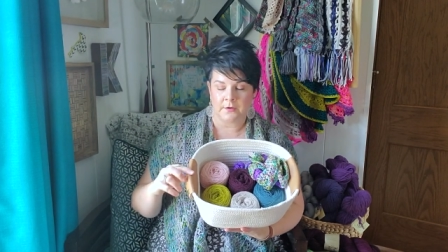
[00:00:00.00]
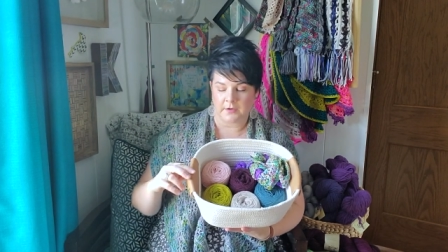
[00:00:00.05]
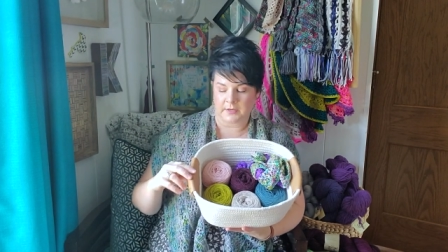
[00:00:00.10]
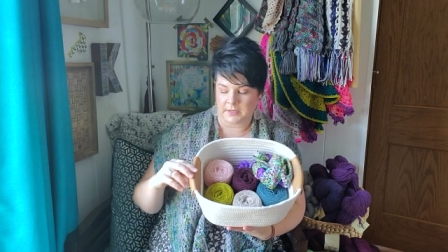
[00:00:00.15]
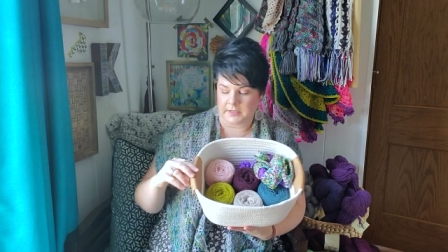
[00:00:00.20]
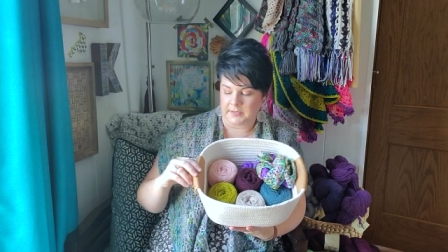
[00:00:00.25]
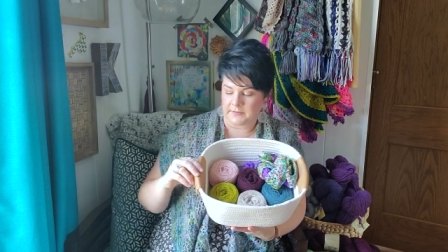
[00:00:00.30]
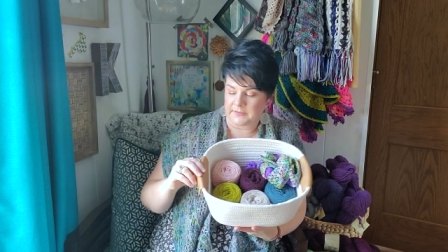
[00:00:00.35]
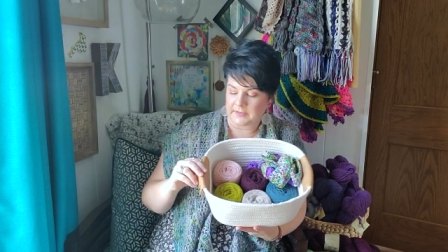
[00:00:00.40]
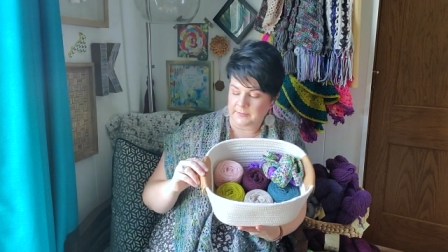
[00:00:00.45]

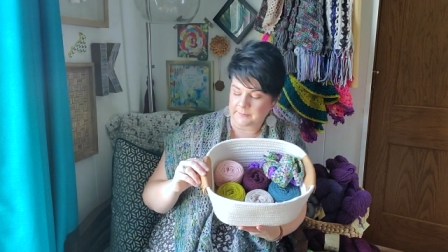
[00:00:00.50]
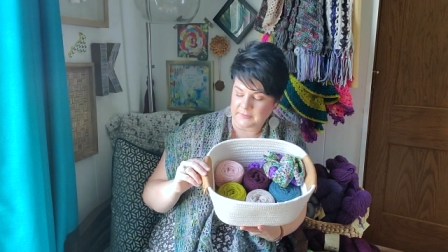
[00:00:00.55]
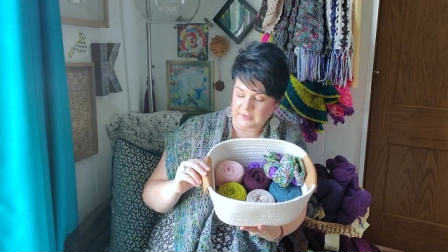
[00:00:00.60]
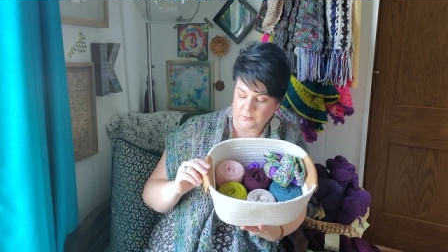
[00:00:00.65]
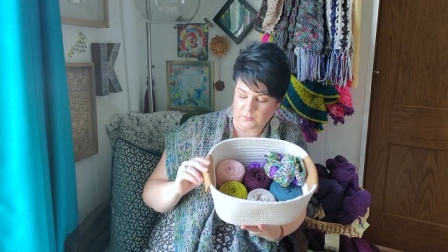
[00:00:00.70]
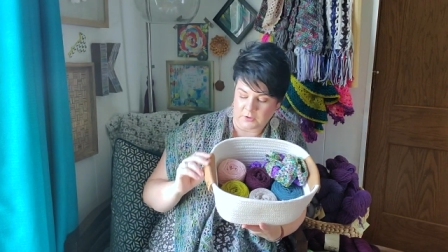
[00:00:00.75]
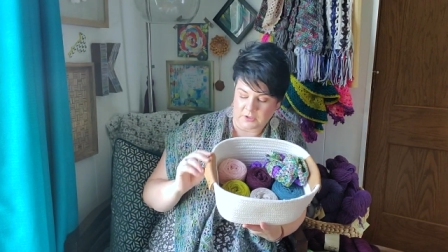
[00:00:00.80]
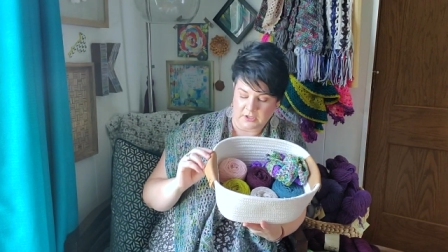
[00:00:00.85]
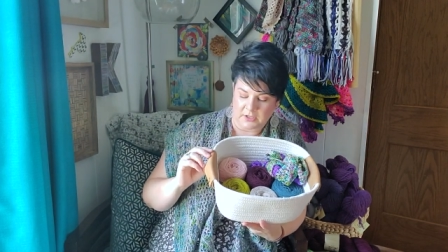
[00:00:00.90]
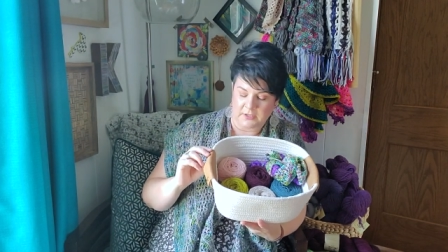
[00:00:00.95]
uh, that I'm going to
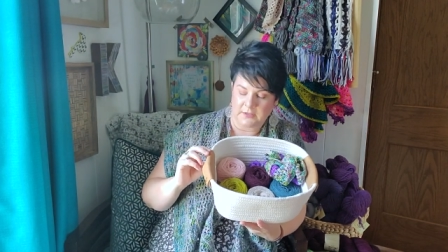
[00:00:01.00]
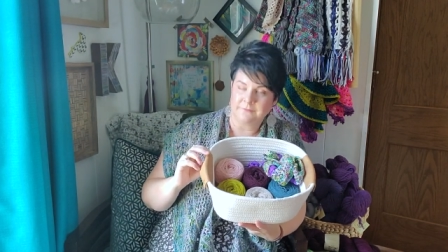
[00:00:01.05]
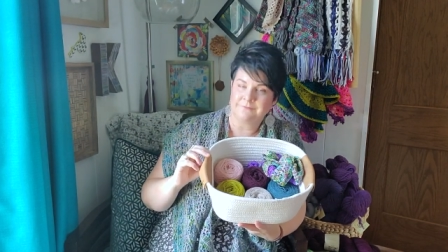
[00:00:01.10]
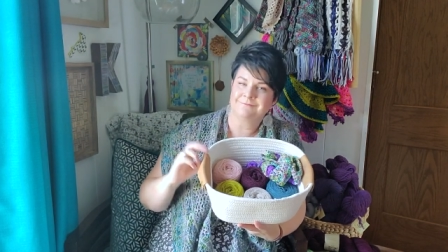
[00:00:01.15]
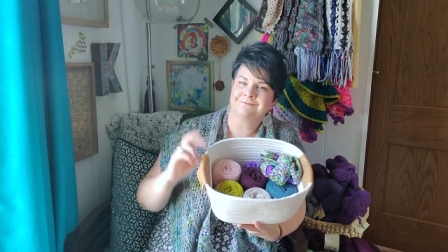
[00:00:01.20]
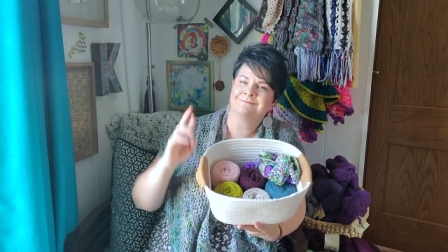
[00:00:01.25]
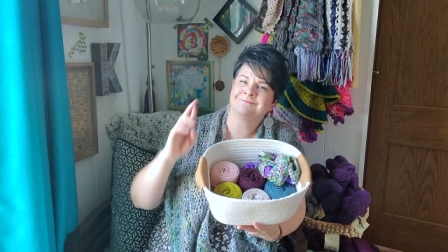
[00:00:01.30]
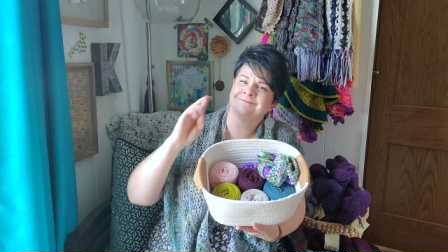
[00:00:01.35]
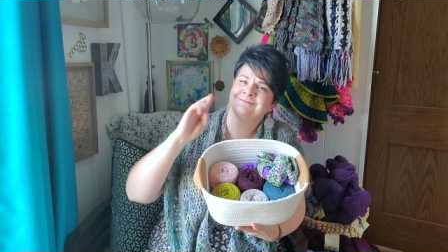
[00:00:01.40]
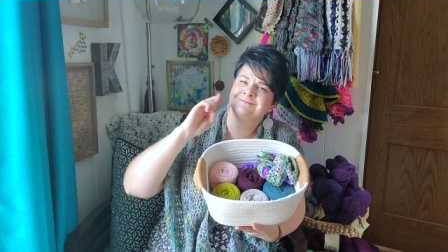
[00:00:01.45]
work on
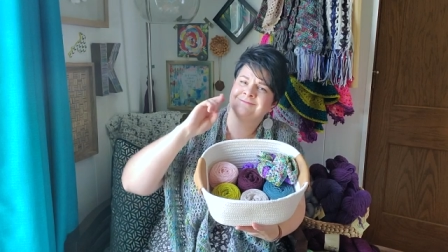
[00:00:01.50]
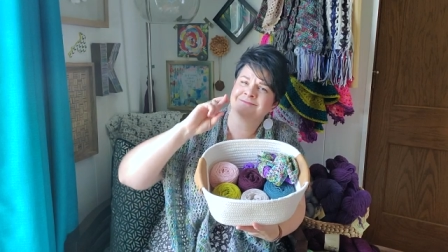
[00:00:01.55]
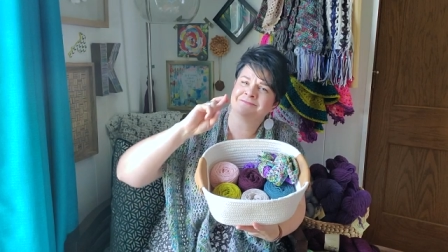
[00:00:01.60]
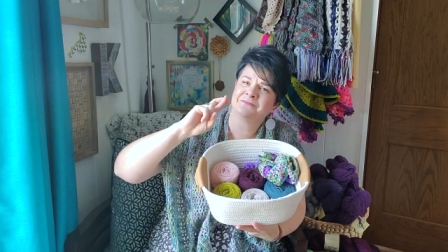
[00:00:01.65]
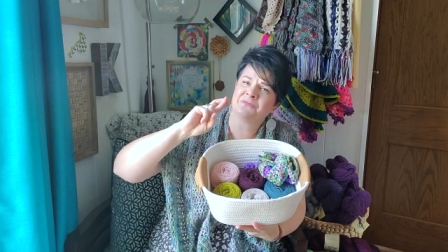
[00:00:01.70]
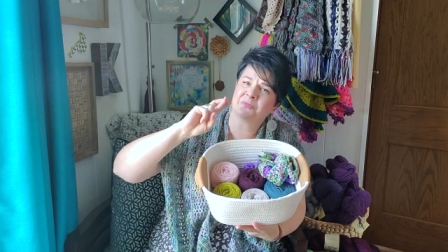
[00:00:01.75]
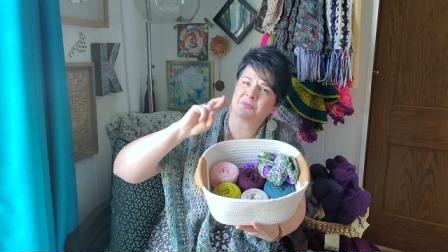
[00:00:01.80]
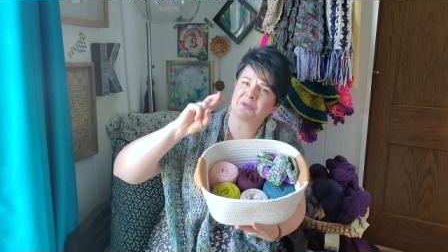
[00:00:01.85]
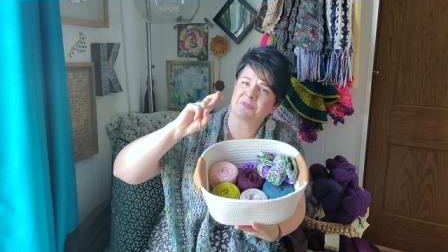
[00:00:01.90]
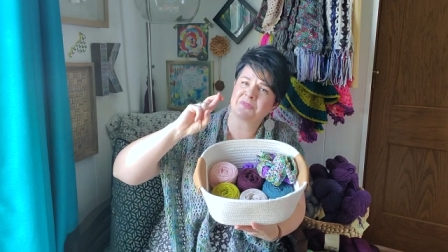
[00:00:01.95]

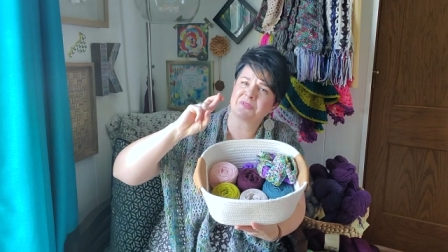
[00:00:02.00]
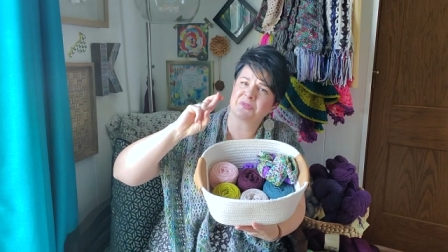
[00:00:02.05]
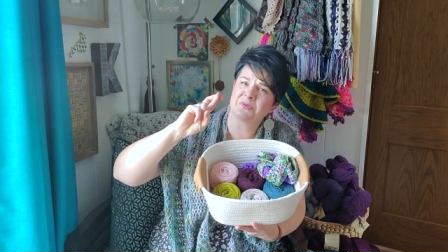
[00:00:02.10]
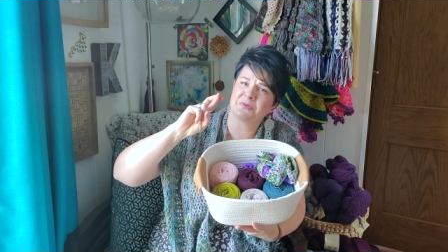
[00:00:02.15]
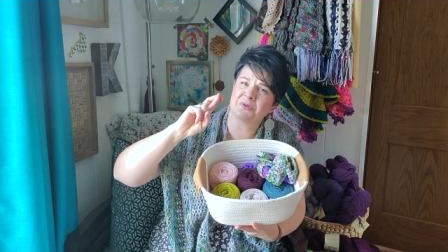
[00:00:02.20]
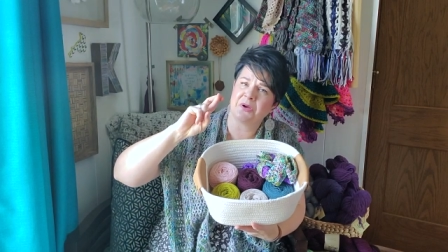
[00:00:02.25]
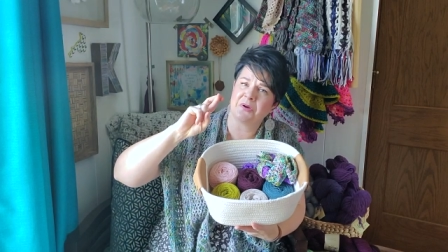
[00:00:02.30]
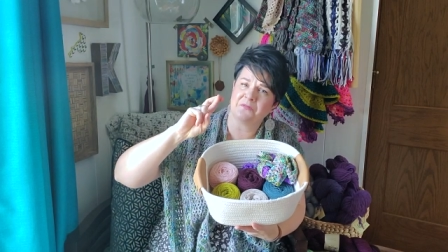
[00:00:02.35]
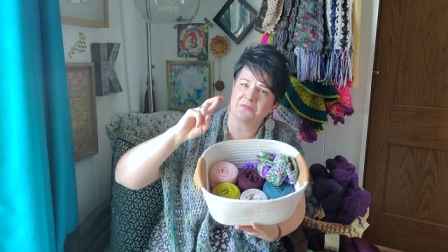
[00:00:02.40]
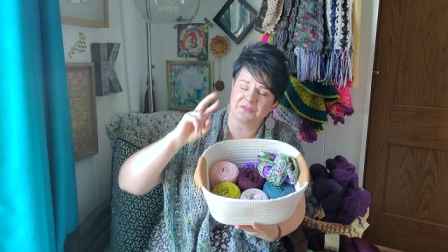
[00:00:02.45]
real
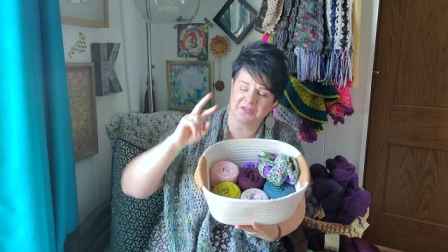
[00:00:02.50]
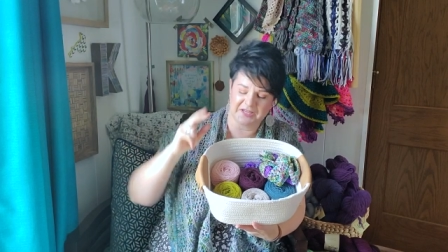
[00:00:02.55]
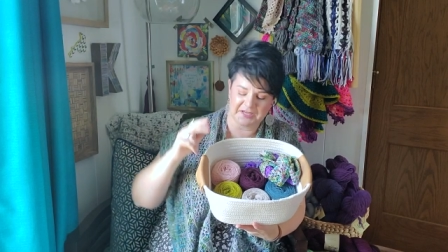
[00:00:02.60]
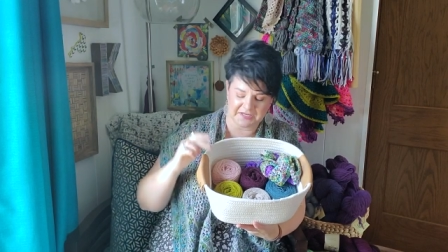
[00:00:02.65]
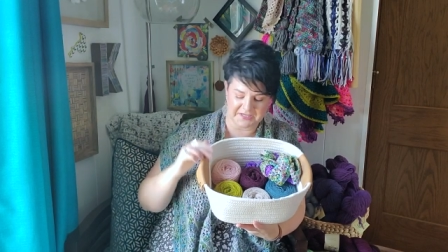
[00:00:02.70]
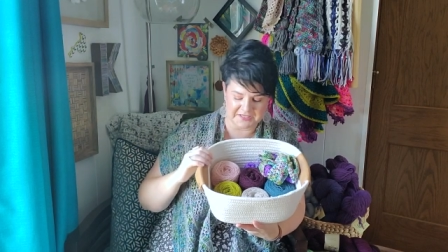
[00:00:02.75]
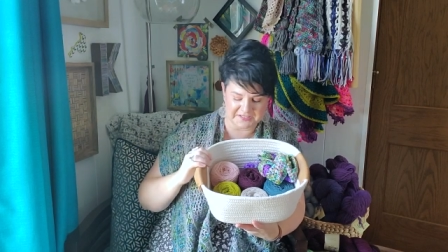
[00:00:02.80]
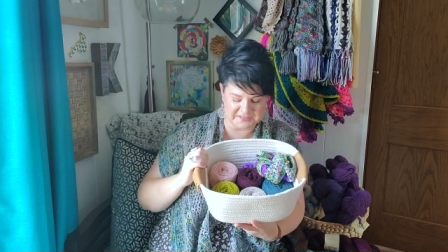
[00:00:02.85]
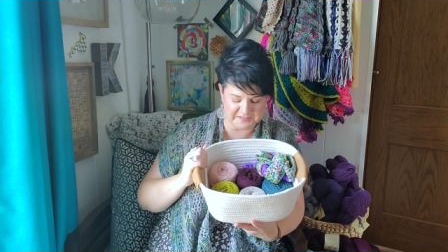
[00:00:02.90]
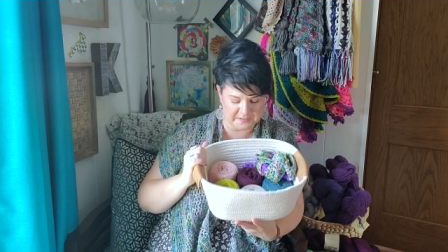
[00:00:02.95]
soon, hopefully,
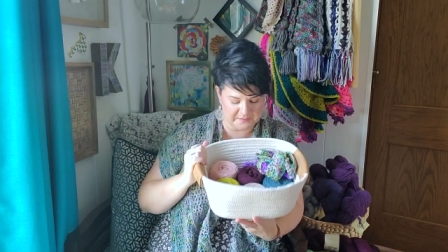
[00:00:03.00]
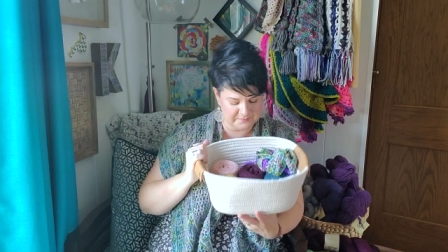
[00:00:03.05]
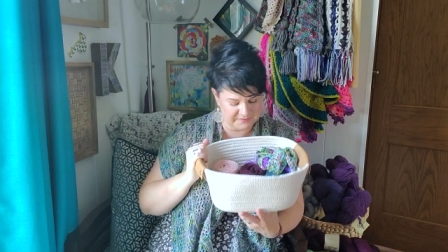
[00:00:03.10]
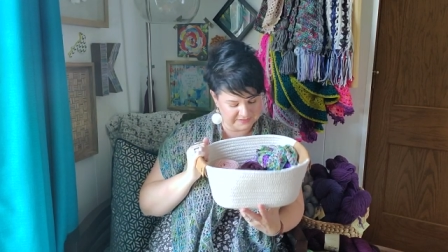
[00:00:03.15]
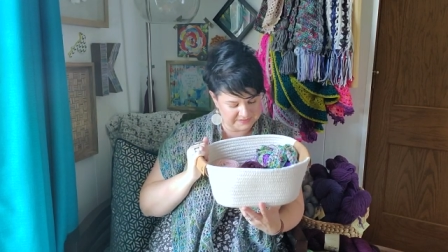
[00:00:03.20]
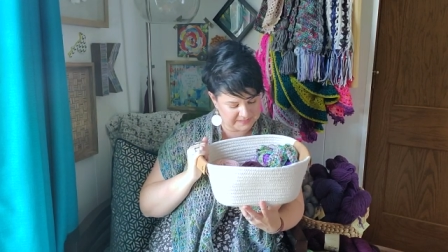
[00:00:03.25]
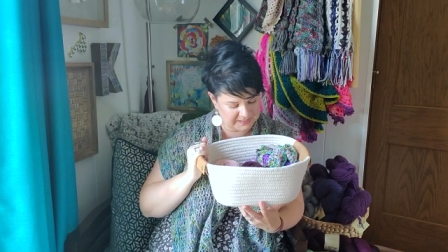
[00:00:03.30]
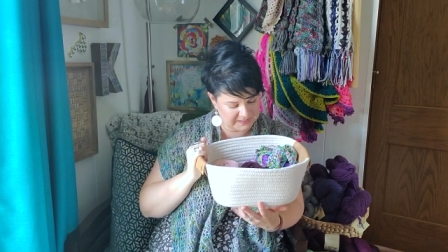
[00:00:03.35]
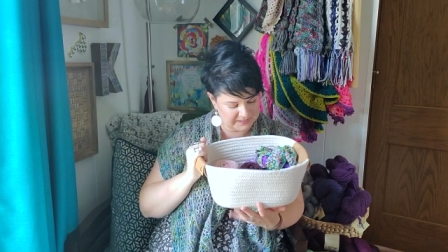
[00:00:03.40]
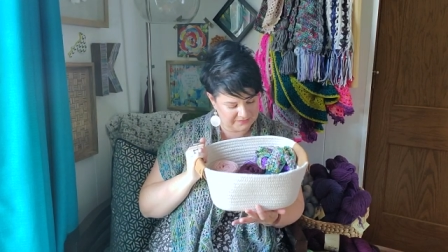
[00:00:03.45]
because I'm
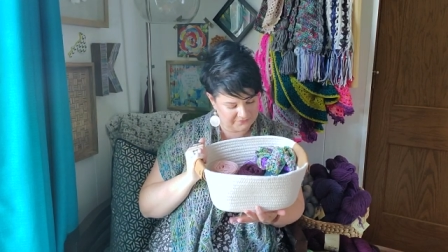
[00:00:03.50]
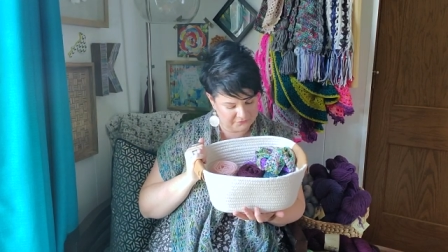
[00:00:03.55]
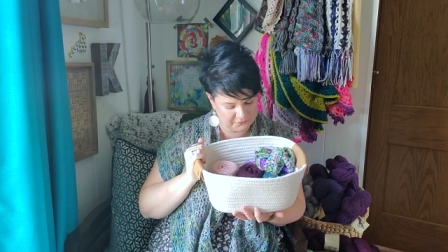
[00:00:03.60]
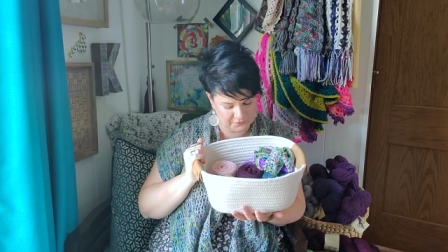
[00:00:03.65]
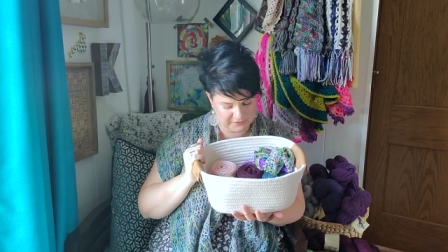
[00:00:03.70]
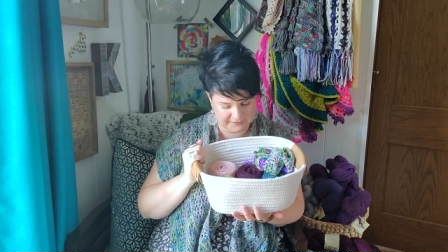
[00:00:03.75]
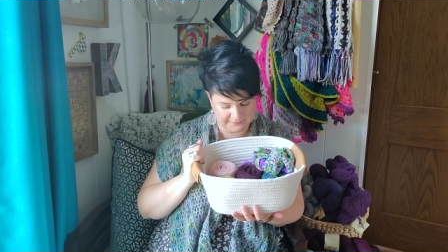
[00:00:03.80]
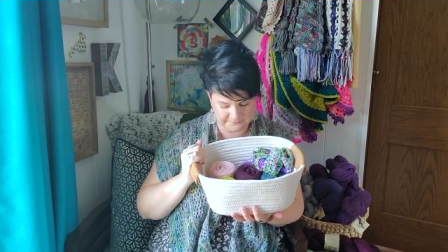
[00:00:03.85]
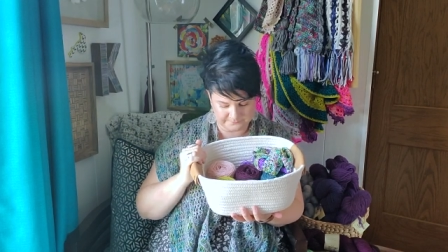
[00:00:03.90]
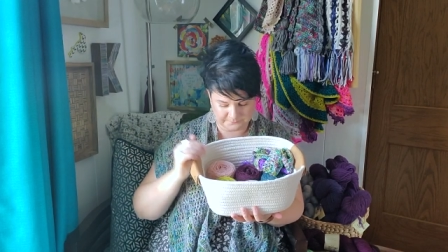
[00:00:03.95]
excited
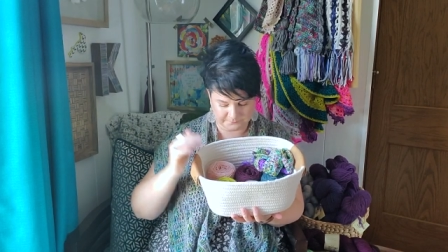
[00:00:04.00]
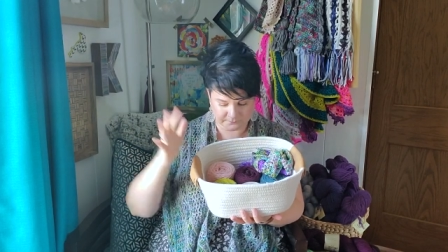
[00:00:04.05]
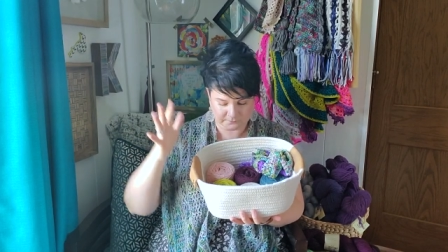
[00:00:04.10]
for it.